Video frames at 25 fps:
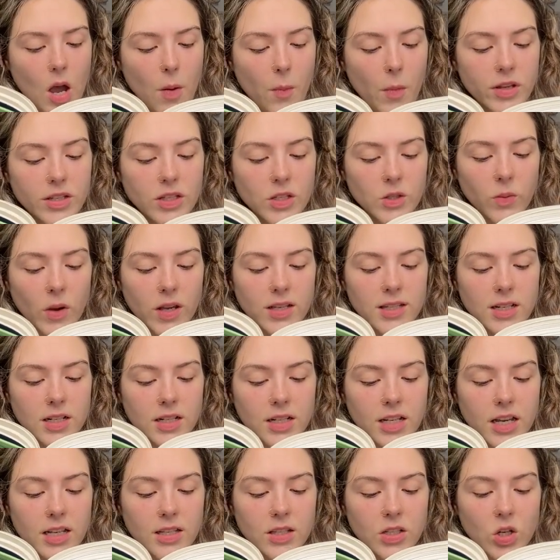Mrs. Weston
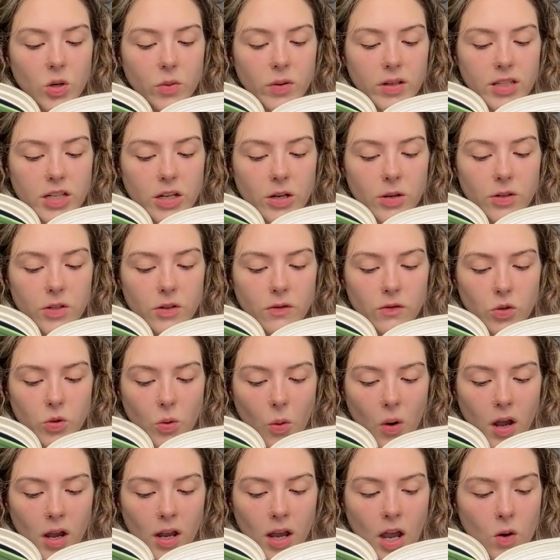kissed her with tears of joy,